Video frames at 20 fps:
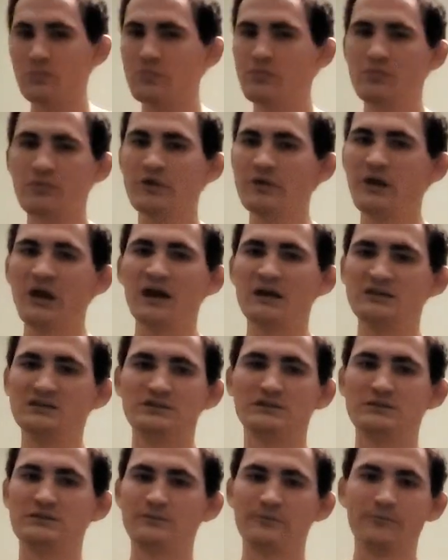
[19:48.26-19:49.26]
They're not.
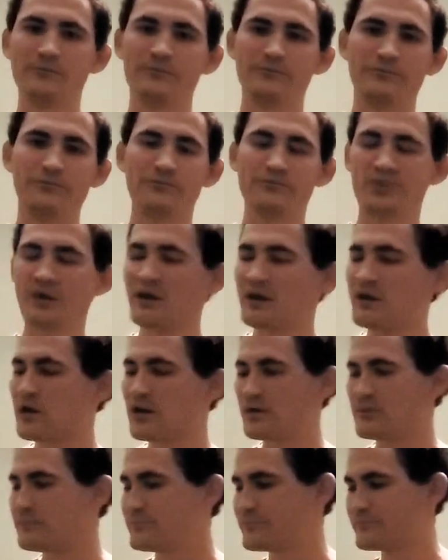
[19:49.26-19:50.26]
At
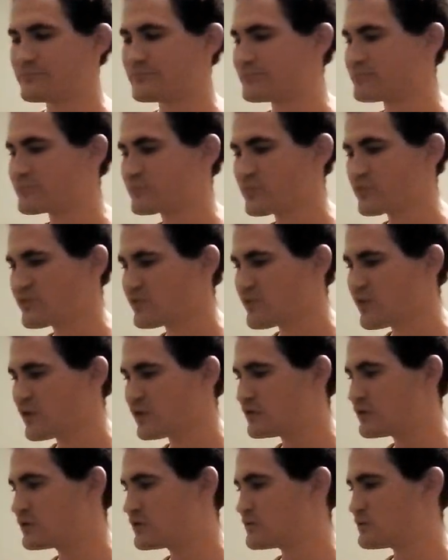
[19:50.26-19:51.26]
all. So,
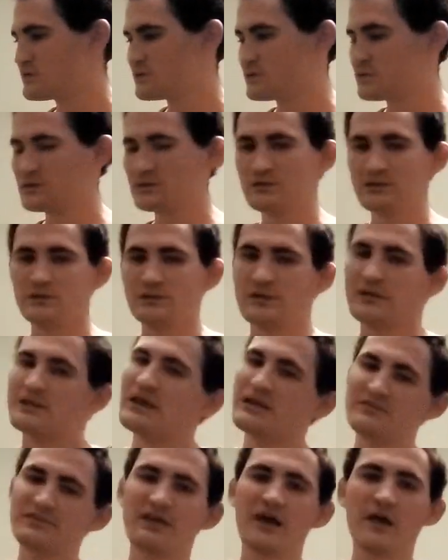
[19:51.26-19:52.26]

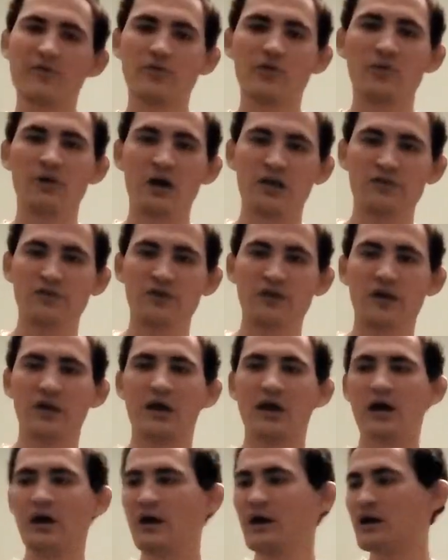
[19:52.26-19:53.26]
thanks guys for watching.
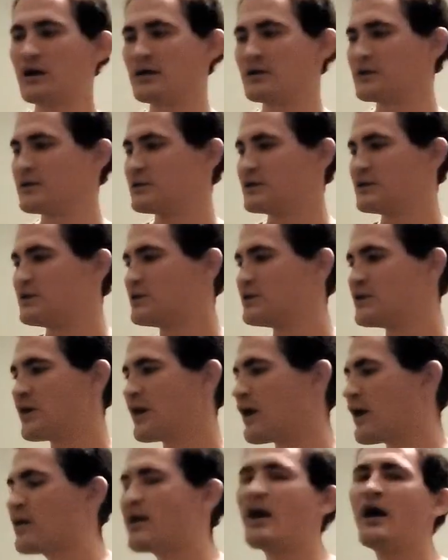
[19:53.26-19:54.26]
Uh, you know,
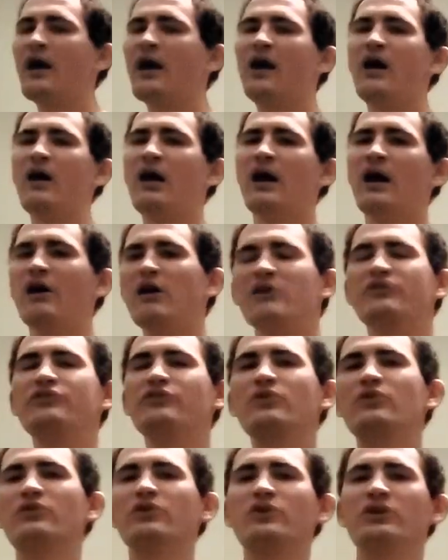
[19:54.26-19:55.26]
I, I, I
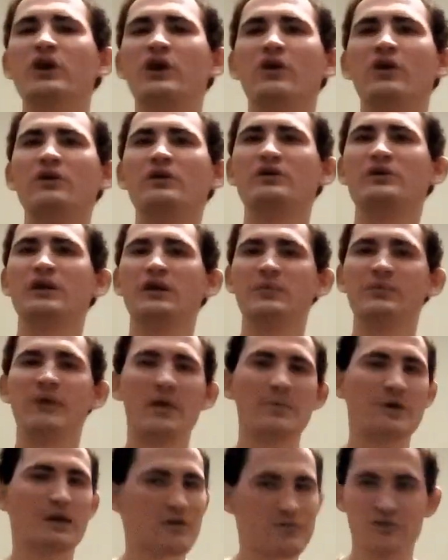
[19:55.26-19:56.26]
also, you know,
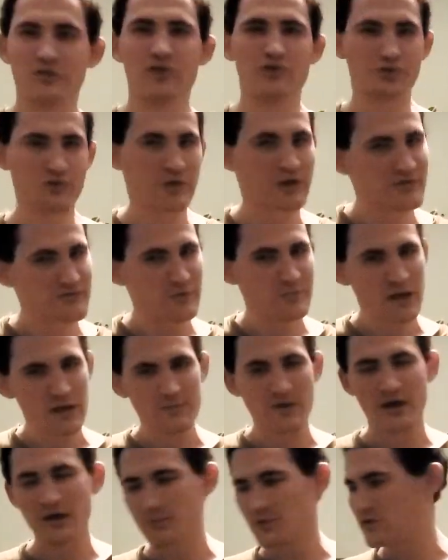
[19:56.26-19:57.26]
maybe it is a little crazy. Maybe
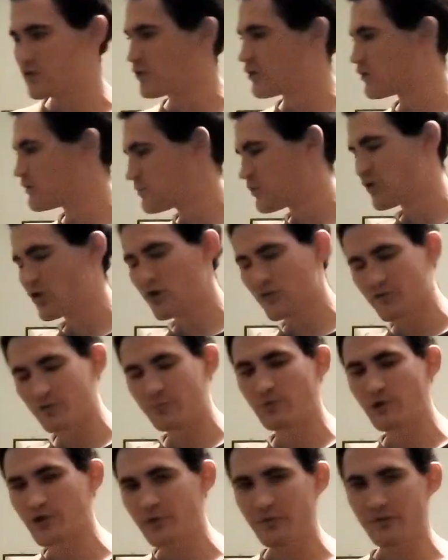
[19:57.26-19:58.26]
I'm a little
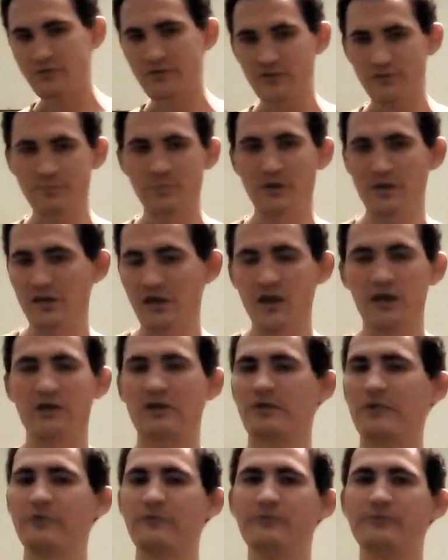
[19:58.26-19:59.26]
overboard with this, but
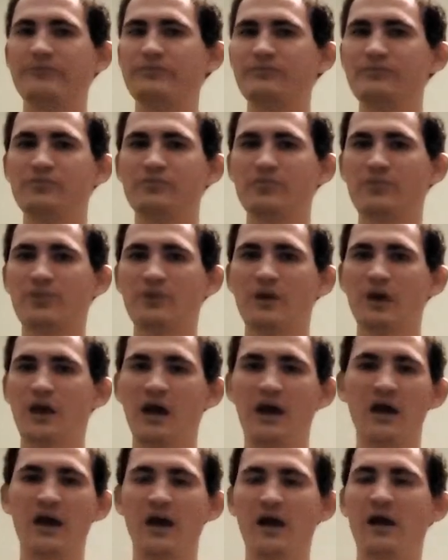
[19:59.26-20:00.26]
like,
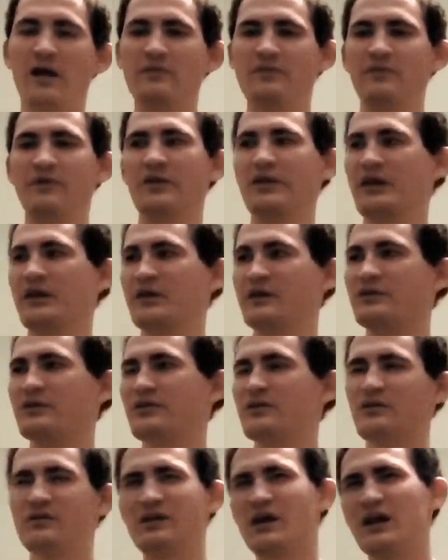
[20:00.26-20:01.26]
I, I feel like
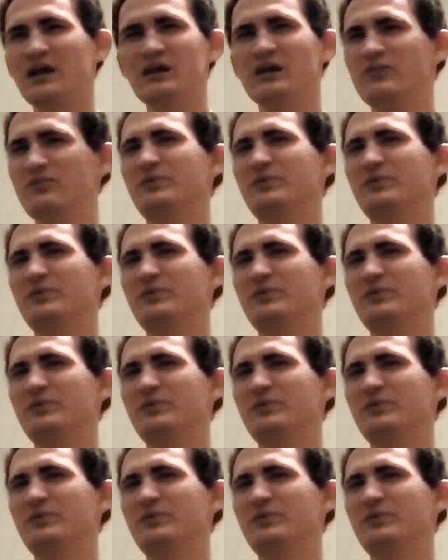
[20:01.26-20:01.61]
not enough